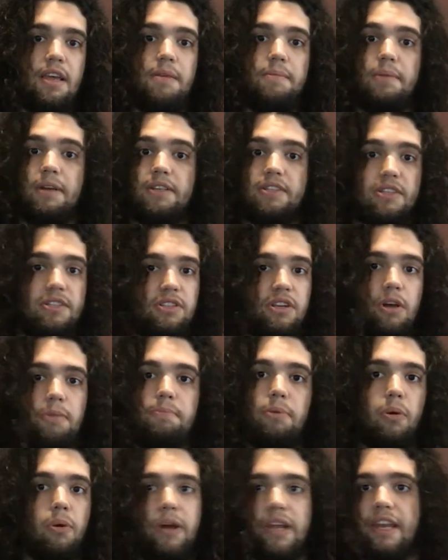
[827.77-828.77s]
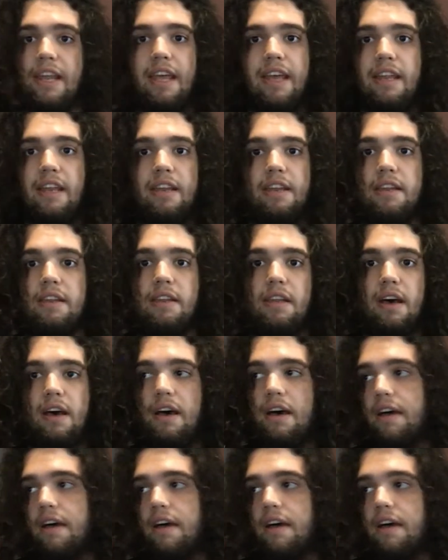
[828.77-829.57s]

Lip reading: because there's no point in